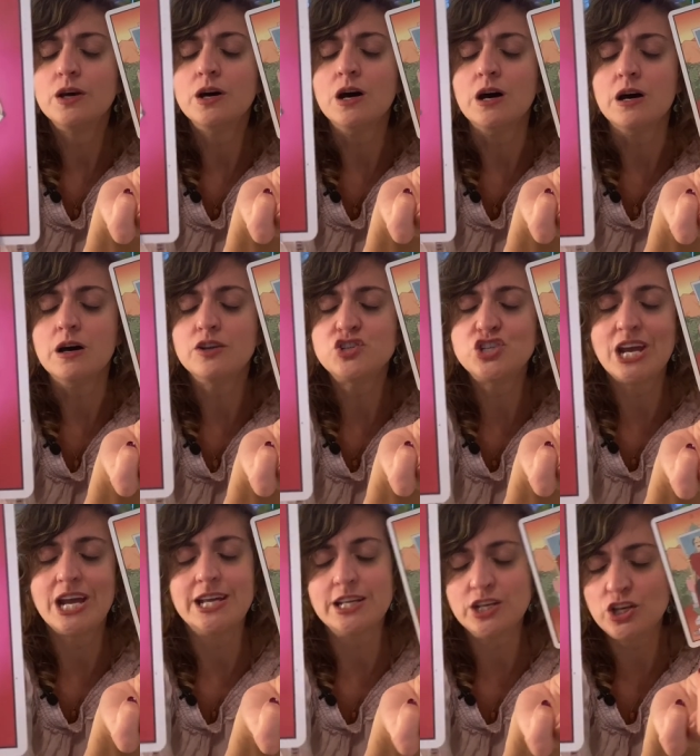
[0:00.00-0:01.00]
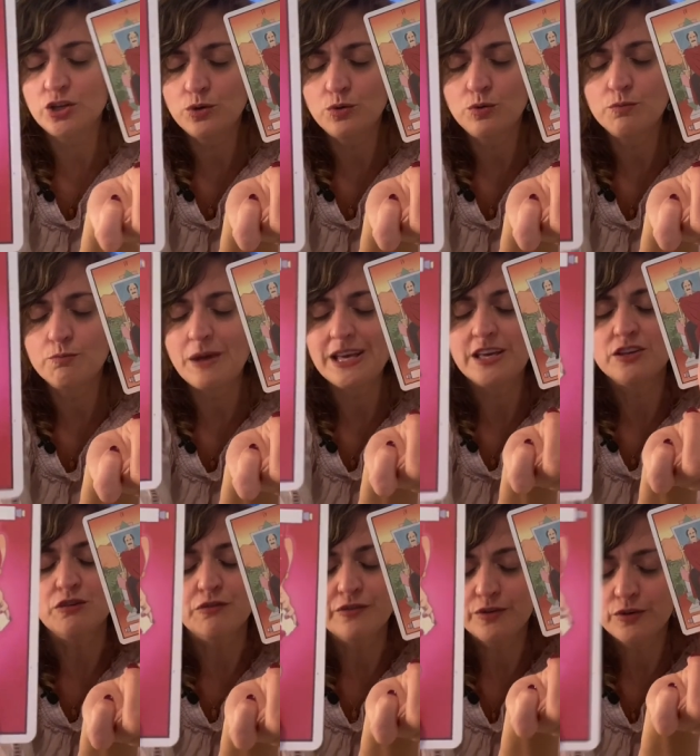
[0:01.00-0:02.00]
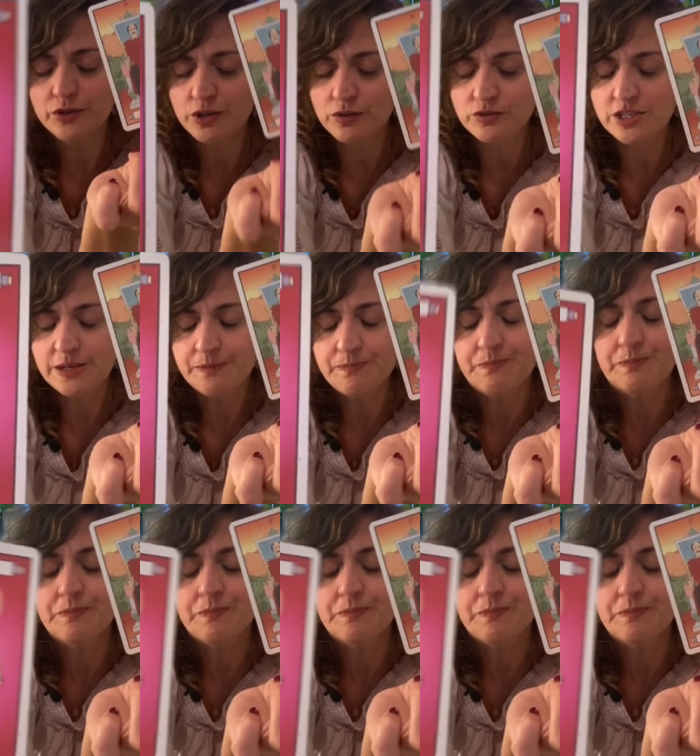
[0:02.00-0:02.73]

uh, chaining you, making you feel guilty,